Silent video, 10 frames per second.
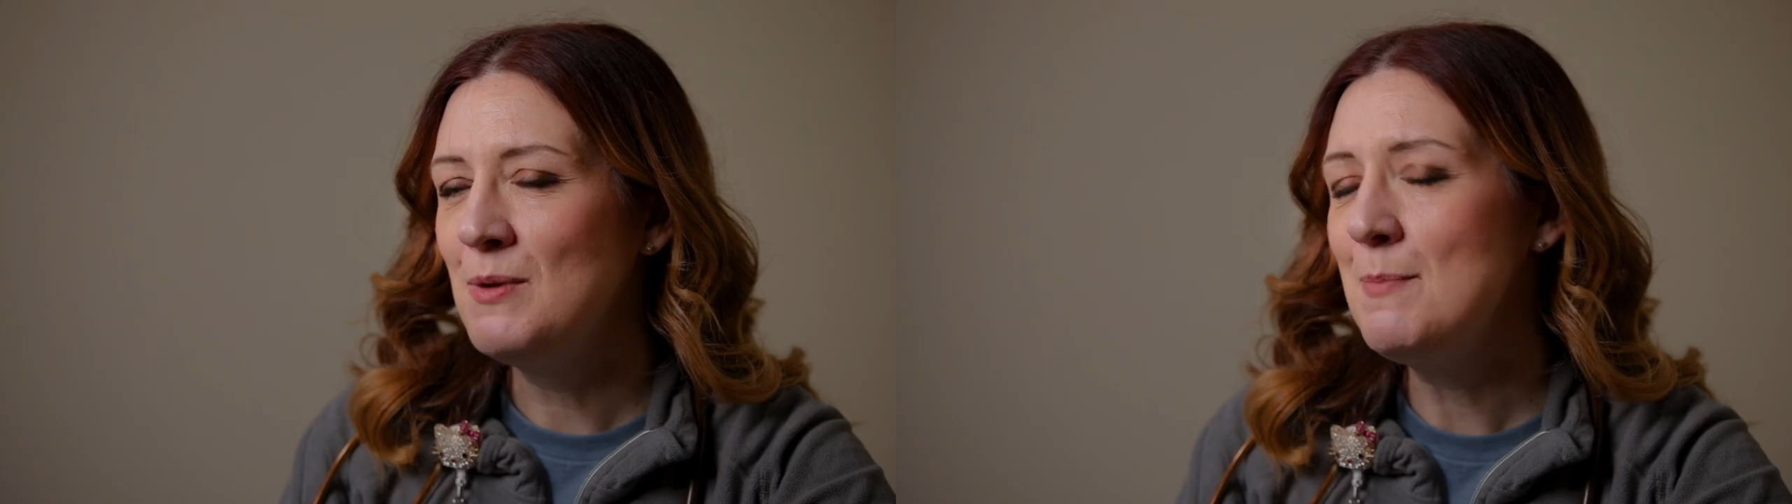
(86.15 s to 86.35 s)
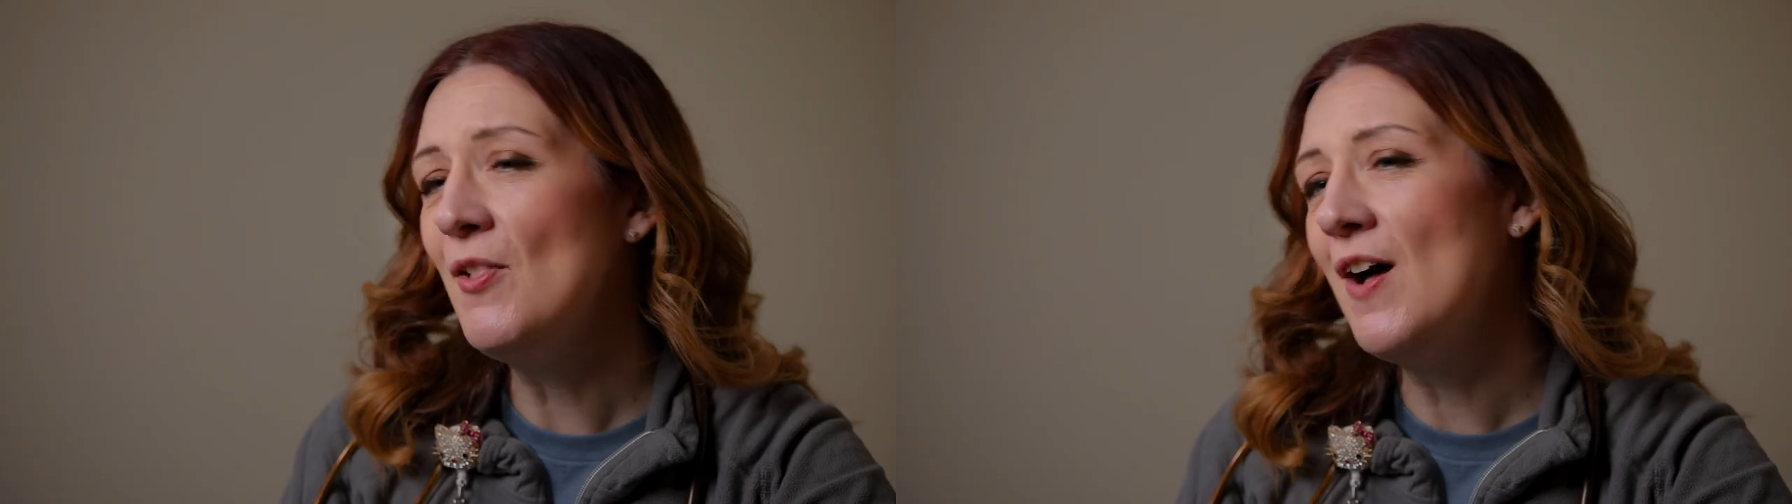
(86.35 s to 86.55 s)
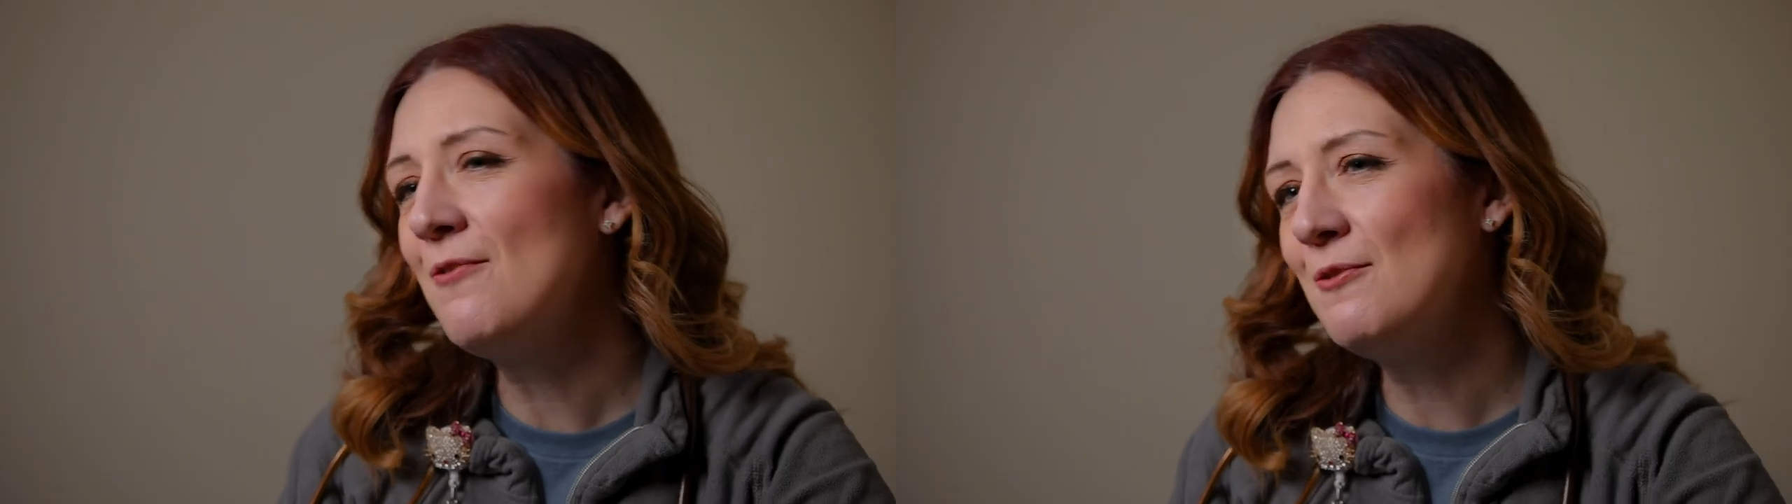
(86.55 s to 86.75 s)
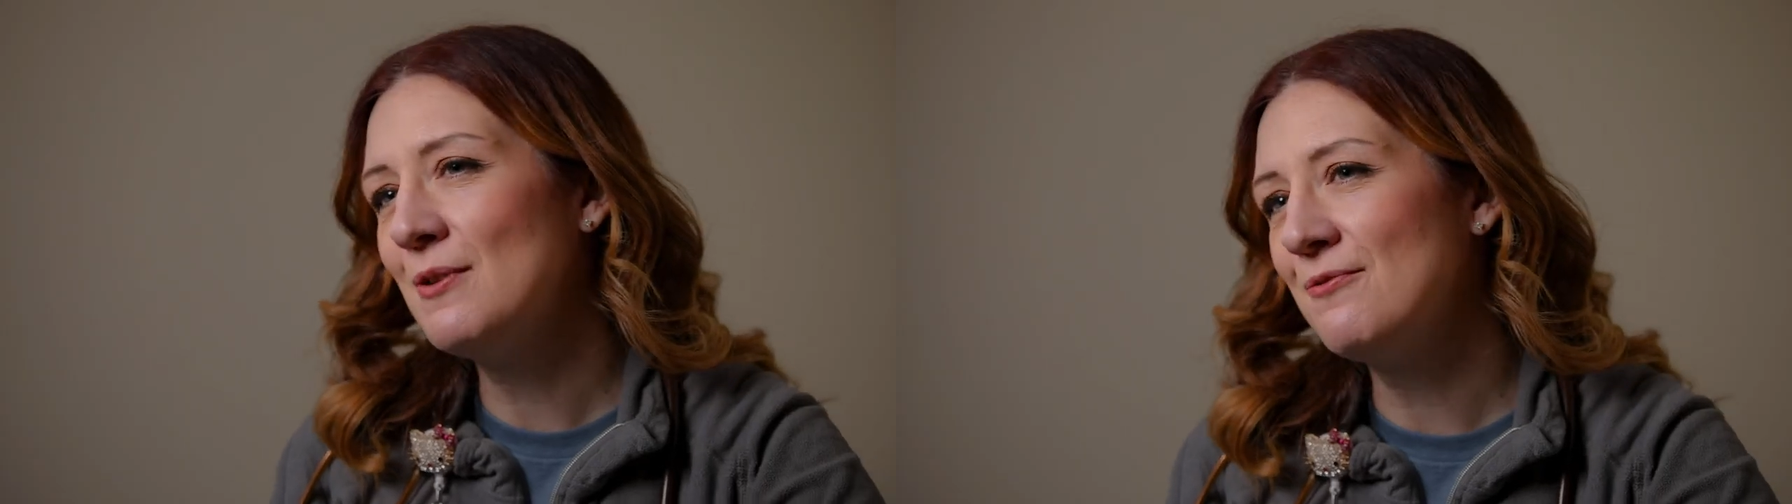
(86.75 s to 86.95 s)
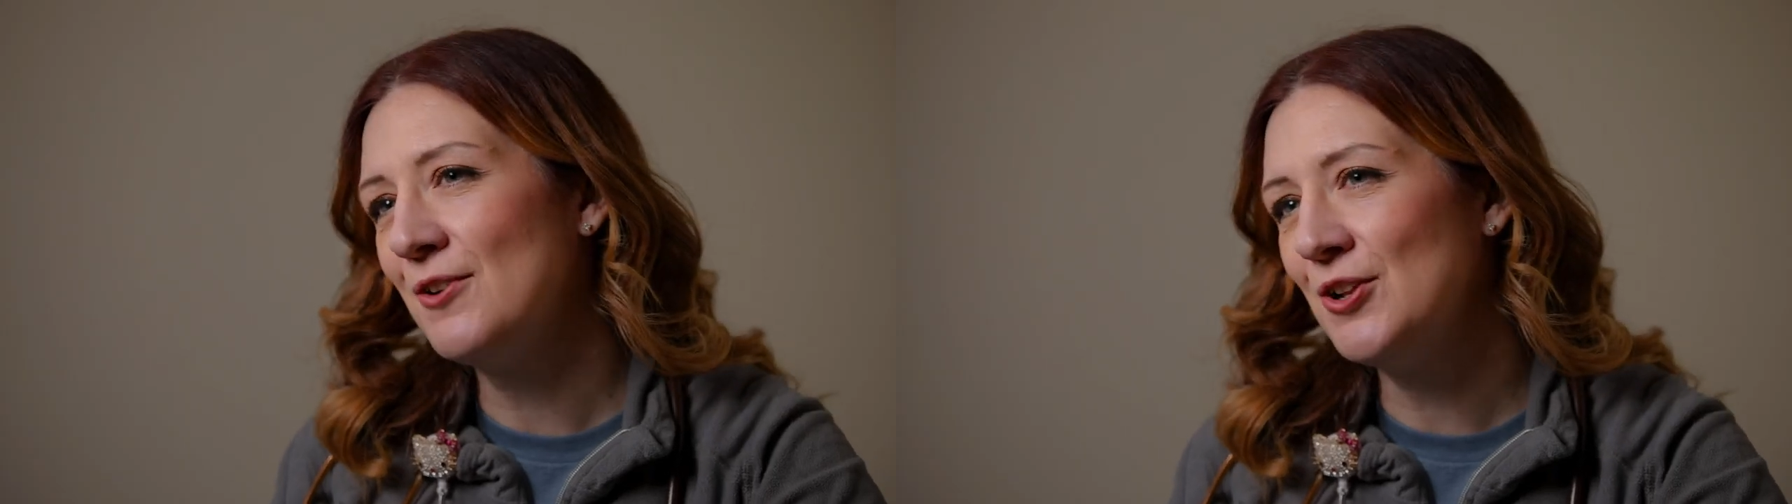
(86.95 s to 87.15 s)
People often
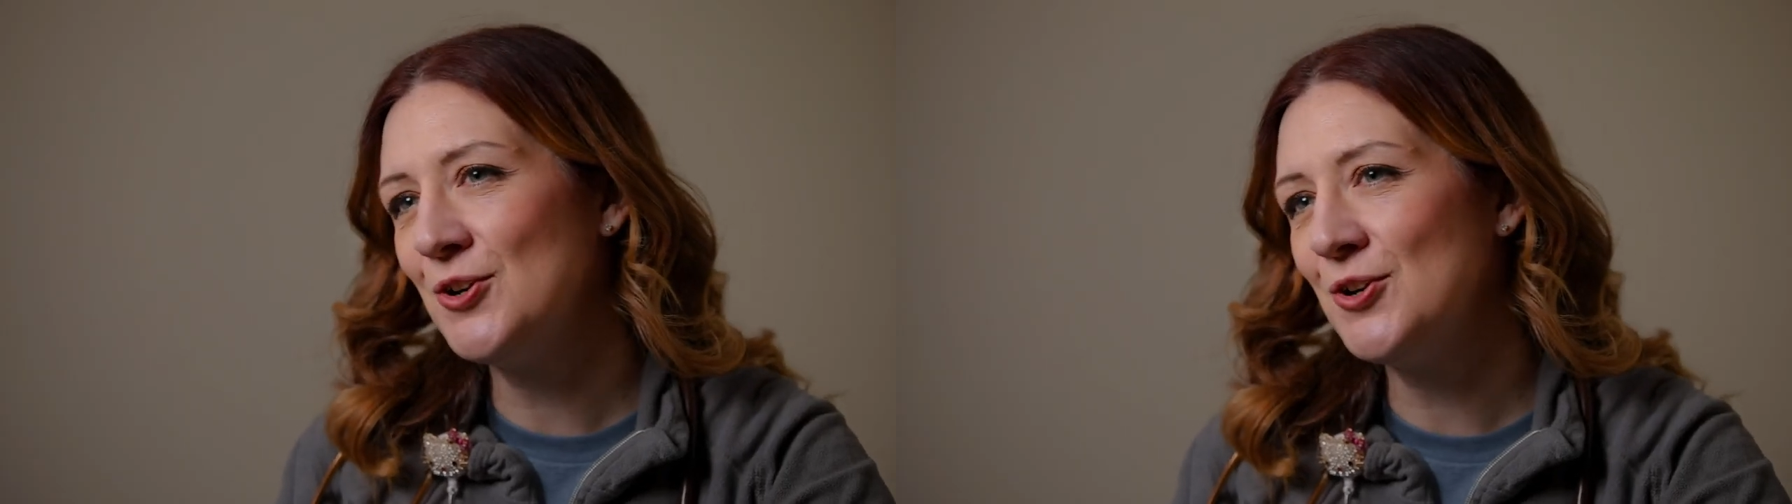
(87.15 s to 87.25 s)
refer to